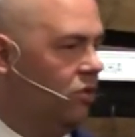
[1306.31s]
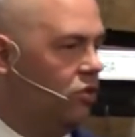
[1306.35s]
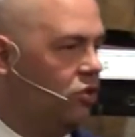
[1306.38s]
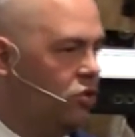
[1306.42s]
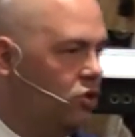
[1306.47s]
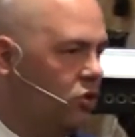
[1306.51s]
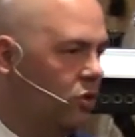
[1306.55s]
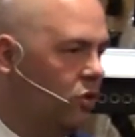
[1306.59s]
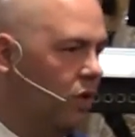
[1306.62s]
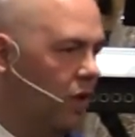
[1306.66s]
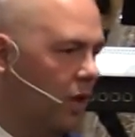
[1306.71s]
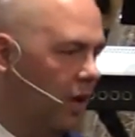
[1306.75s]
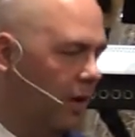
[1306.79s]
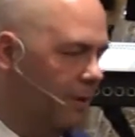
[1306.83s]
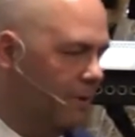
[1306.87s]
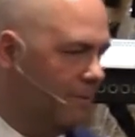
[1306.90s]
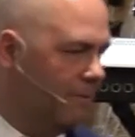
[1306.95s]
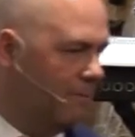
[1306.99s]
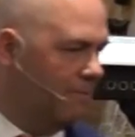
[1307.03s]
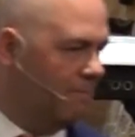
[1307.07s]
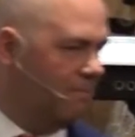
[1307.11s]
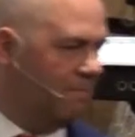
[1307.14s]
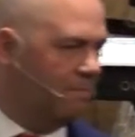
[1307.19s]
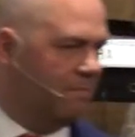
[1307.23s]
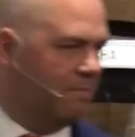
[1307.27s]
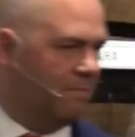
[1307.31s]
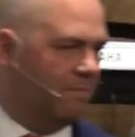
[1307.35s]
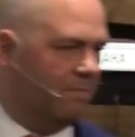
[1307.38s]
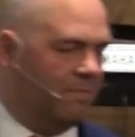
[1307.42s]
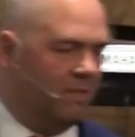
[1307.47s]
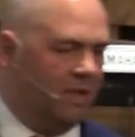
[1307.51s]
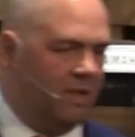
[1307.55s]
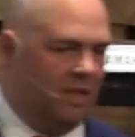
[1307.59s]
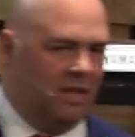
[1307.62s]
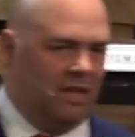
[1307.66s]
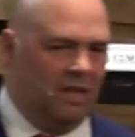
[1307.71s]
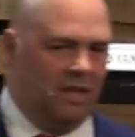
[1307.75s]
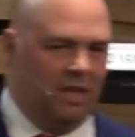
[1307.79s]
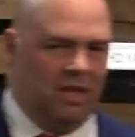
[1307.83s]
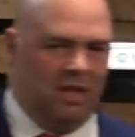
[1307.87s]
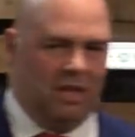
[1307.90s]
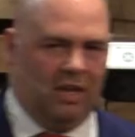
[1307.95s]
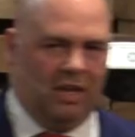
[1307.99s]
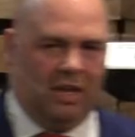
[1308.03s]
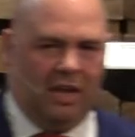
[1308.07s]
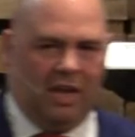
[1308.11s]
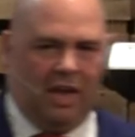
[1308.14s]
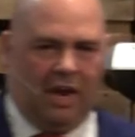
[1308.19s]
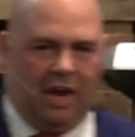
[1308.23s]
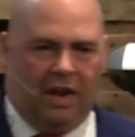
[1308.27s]
Judah,
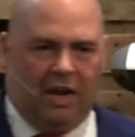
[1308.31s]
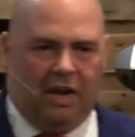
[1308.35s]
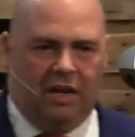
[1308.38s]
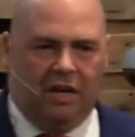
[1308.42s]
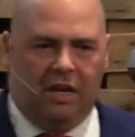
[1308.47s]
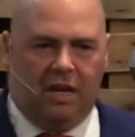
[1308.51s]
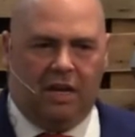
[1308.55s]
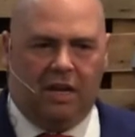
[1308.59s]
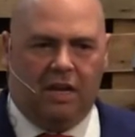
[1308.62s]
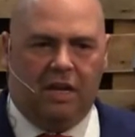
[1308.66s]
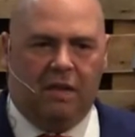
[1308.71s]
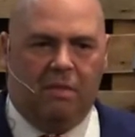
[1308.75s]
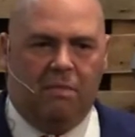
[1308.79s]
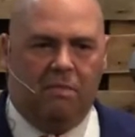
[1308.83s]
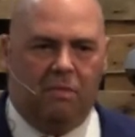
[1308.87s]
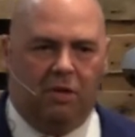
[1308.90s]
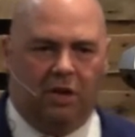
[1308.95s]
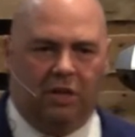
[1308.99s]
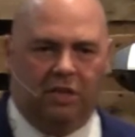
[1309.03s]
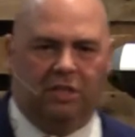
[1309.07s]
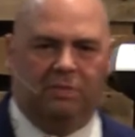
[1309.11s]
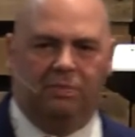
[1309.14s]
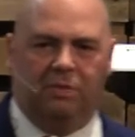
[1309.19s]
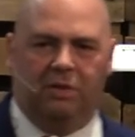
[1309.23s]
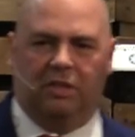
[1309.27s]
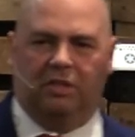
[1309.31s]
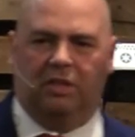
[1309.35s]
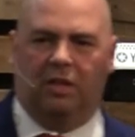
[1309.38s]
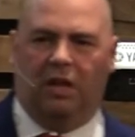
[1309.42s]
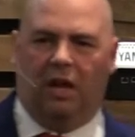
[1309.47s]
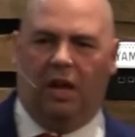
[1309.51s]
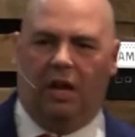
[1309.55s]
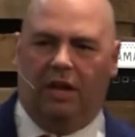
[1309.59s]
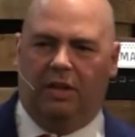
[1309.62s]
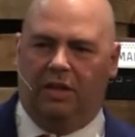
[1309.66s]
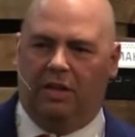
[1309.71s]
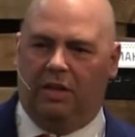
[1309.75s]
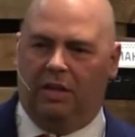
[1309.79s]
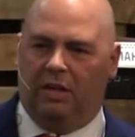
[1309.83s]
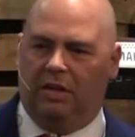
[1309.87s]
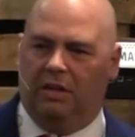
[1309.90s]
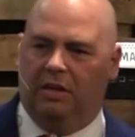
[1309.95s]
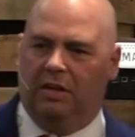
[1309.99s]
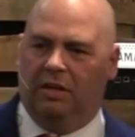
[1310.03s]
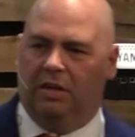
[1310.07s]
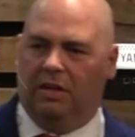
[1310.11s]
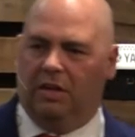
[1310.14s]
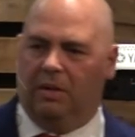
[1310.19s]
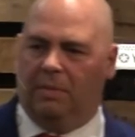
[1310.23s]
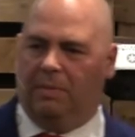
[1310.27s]
and he must be talking
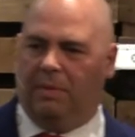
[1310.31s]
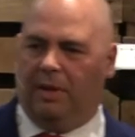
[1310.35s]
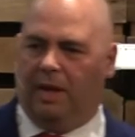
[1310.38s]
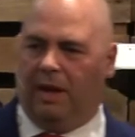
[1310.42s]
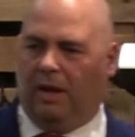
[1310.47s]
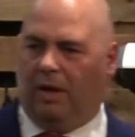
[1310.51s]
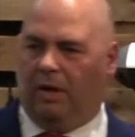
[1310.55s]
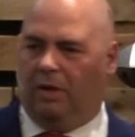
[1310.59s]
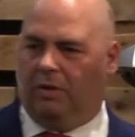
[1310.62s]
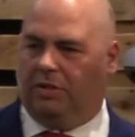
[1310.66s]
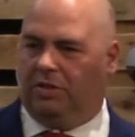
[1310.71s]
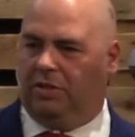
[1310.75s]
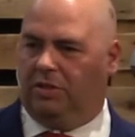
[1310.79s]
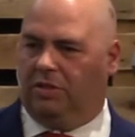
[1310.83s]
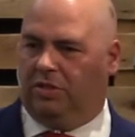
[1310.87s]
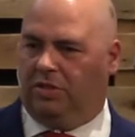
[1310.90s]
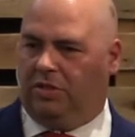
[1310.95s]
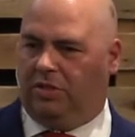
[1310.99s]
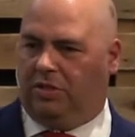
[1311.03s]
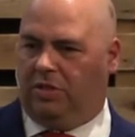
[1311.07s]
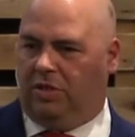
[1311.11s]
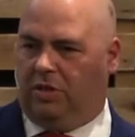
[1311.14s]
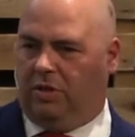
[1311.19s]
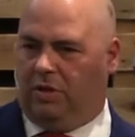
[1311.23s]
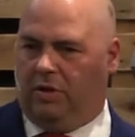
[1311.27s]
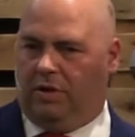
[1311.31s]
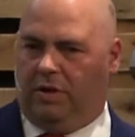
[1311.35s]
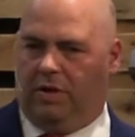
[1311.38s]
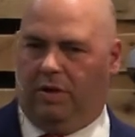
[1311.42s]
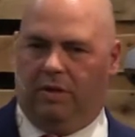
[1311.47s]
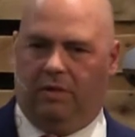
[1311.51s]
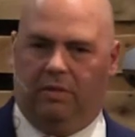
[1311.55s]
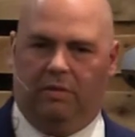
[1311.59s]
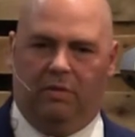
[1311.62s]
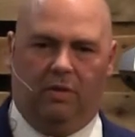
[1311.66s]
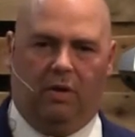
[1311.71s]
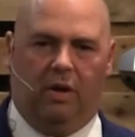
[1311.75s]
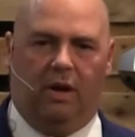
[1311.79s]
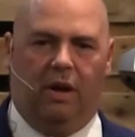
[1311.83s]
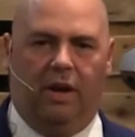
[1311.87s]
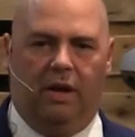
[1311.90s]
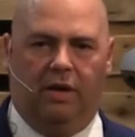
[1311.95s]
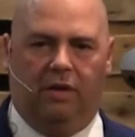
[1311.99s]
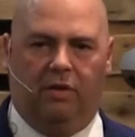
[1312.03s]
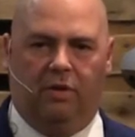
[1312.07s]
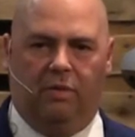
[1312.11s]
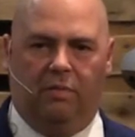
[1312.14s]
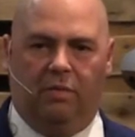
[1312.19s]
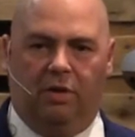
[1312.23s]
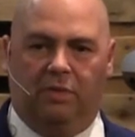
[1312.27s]
about Syria, right?
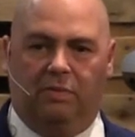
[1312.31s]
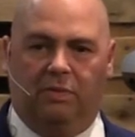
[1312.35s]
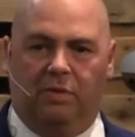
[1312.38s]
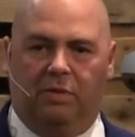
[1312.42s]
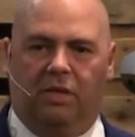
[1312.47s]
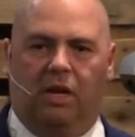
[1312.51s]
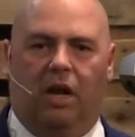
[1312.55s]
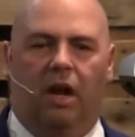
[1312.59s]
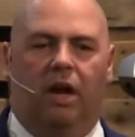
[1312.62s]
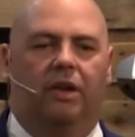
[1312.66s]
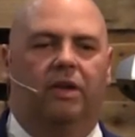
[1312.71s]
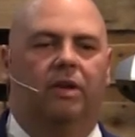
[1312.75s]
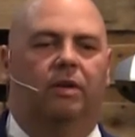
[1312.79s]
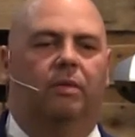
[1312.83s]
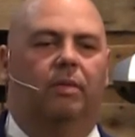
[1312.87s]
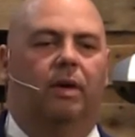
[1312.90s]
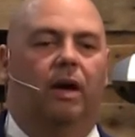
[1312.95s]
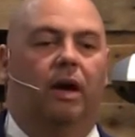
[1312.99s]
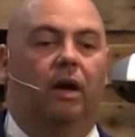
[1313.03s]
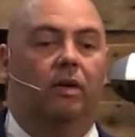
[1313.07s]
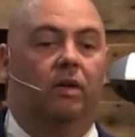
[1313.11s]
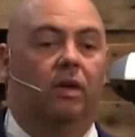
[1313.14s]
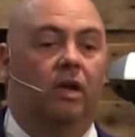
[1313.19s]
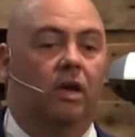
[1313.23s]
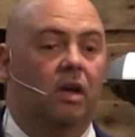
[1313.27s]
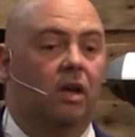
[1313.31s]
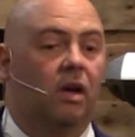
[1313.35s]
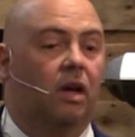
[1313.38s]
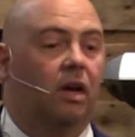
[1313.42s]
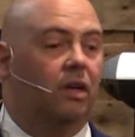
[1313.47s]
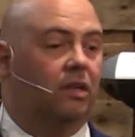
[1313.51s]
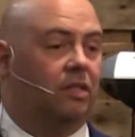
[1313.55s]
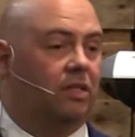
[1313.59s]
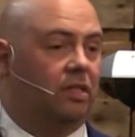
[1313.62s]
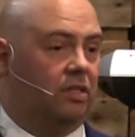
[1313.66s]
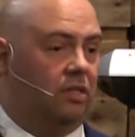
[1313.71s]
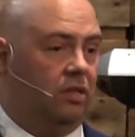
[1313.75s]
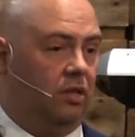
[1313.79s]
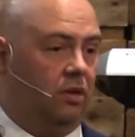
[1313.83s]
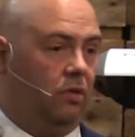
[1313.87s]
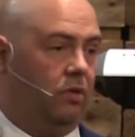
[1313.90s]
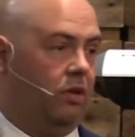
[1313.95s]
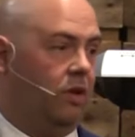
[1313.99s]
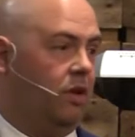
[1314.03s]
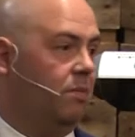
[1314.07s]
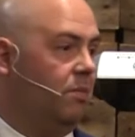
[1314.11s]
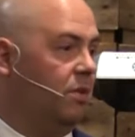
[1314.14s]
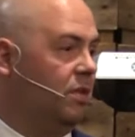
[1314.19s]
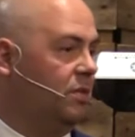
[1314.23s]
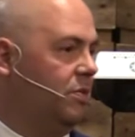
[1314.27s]
Or he must be talking about
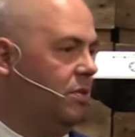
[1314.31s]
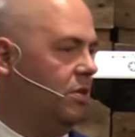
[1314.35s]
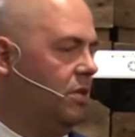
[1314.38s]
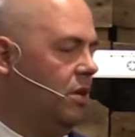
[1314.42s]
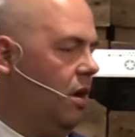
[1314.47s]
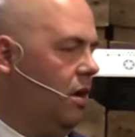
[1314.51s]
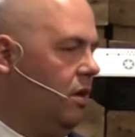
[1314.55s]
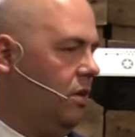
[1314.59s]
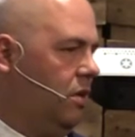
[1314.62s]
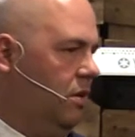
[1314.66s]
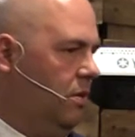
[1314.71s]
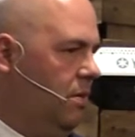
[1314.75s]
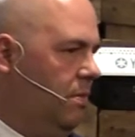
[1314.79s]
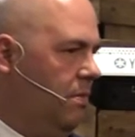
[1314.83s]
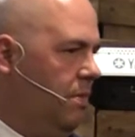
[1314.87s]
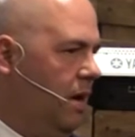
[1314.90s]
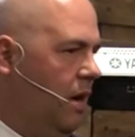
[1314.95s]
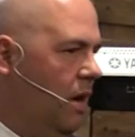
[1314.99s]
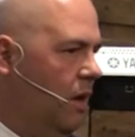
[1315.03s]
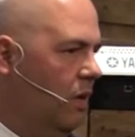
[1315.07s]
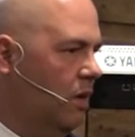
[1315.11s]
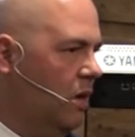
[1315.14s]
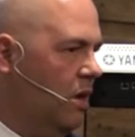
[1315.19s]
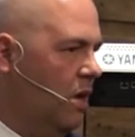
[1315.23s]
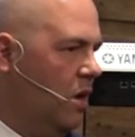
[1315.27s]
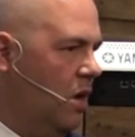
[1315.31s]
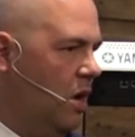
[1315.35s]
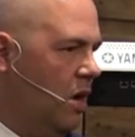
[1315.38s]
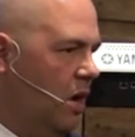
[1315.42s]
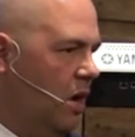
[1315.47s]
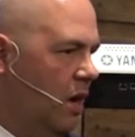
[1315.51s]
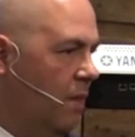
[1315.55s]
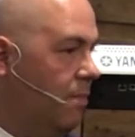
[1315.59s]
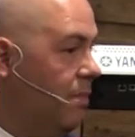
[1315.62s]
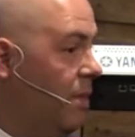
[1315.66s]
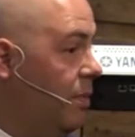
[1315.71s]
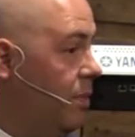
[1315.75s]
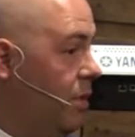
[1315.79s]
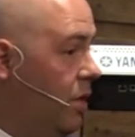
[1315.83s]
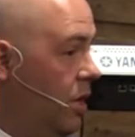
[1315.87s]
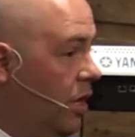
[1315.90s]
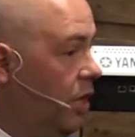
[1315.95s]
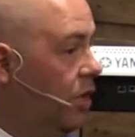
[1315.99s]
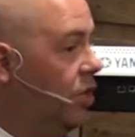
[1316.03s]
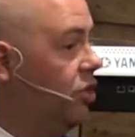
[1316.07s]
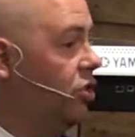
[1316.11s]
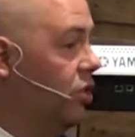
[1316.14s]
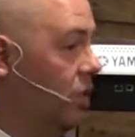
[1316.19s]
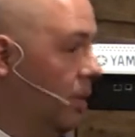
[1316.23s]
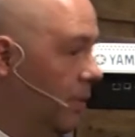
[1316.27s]
Assyria. He must be talking about maybe
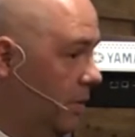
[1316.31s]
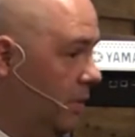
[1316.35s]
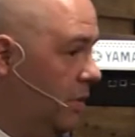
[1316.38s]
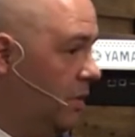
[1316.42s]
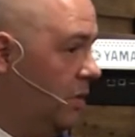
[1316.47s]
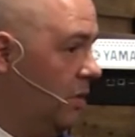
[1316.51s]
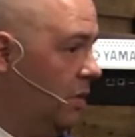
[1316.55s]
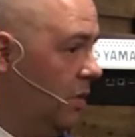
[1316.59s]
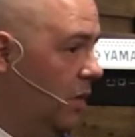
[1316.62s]
Egypt.